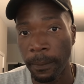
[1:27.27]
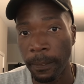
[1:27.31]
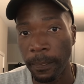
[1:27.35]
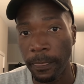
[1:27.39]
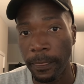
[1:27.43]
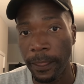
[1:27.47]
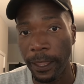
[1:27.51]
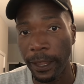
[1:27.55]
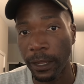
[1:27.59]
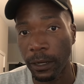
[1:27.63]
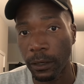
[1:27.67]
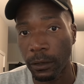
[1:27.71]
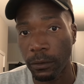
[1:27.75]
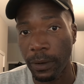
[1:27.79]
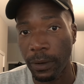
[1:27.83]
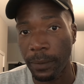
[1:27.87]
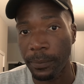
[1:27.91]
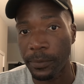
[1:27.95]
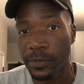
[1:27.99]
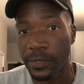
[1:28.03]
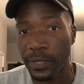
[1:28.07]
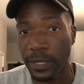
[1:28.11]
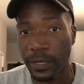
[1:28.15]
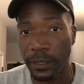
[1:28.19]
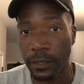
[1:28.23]
they're going to
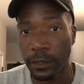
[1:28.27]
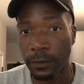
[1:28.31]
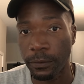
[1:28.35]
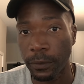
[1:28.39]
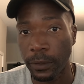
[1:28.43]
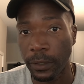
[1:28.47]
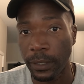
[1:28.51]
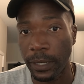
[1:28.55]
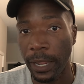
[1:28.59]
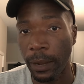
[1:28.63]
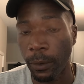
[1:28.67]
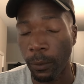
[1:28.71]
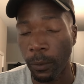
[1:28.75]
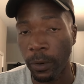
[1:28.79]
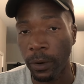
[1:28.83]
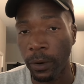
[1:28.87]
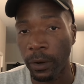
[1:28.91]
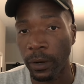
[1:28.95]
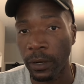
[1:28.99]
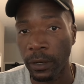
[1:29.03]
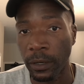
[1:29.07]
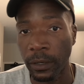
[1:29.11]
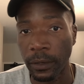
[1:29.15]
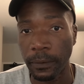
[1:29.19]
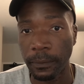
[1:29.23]
represent different network.